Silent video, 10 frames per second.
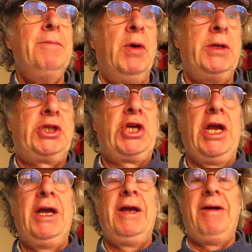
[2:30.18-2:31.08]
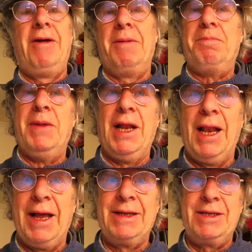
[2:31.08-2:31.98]
But cheer up, me
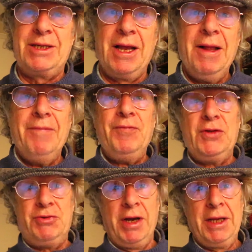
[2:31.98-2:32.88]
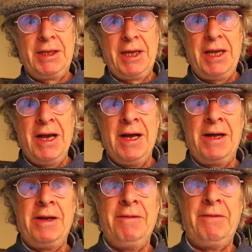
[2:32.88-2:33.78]
lads. Drink a
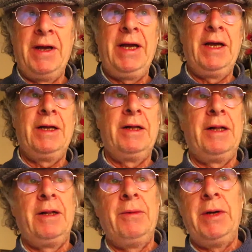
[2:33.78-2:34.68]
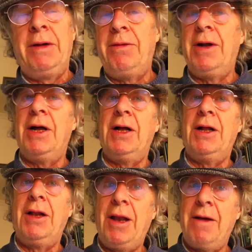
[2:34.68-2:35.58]
yard of ale, we're
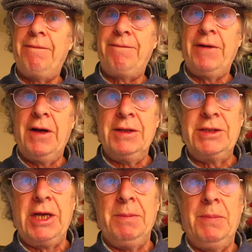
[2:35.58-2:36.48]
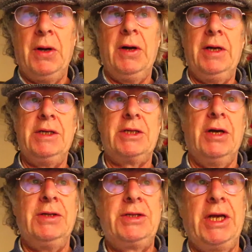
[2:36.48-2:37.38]
all off hunting, boys,
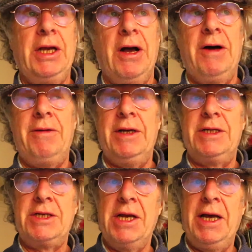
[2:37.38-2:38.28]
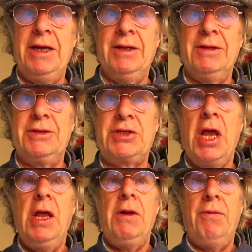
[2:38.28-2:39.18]
hunting horrid snails.
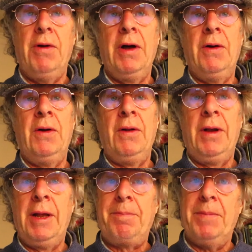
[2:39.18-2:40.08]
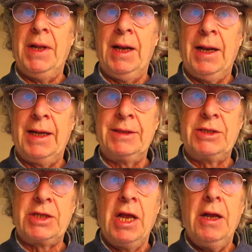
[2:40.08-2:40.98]
Roll up, me
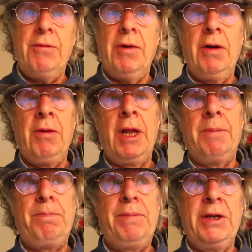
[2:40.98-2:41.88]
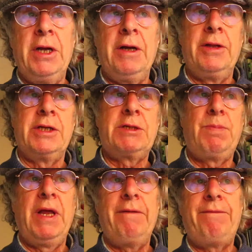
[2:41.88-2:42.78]
lads, roll up another
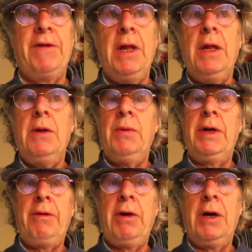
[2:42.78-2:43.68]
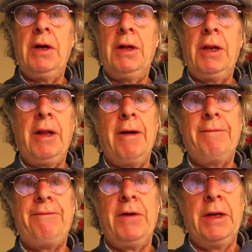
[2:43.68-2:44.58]
spliff. We're all
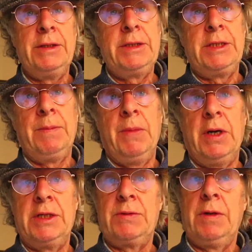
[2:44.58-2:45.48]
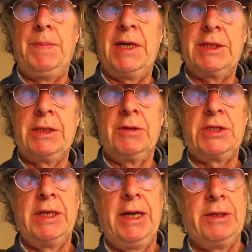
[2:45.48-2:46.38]
off hunting, boys, we'll bash
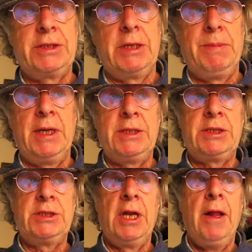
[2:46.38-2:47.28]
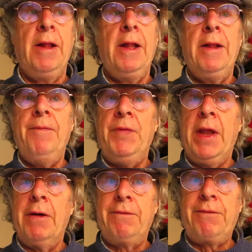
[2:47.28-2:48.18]
those snails to bits.
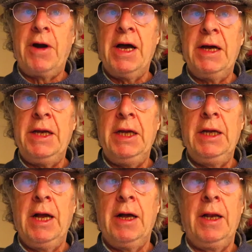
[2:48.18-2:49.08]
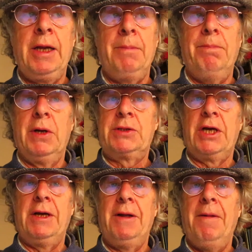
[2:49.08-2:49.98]
Now fried in garlic
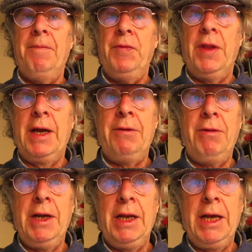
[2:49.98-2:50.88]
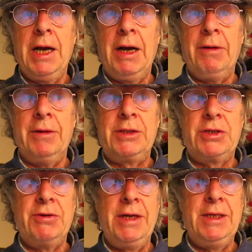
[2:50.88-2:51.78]
butter they really are a
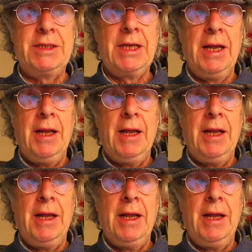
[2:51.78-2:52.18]
treat.